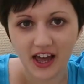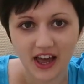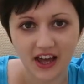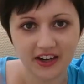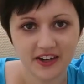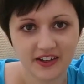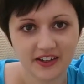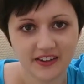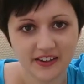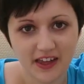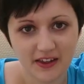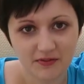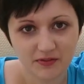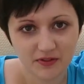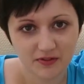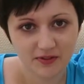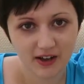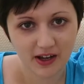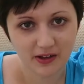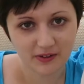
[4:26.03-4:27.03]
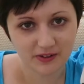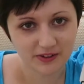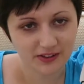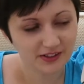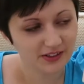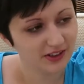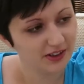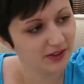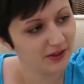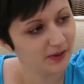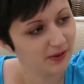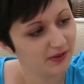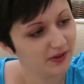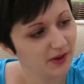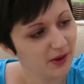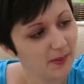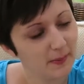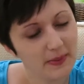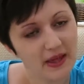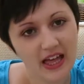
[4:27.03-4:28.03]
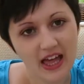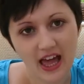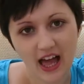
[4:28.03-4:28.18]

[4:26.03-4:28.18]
had a gift voucher to use up